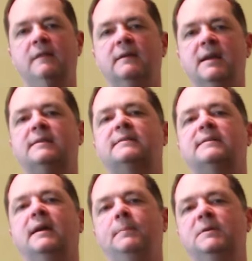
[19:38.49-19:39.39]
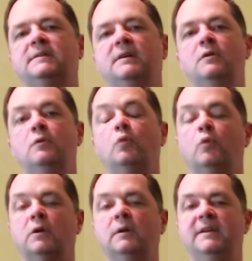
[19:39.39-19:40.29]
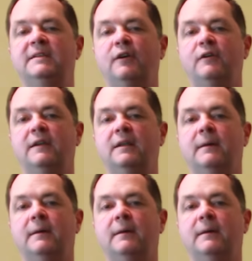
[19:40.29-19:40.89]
The next episode, we're going to be talking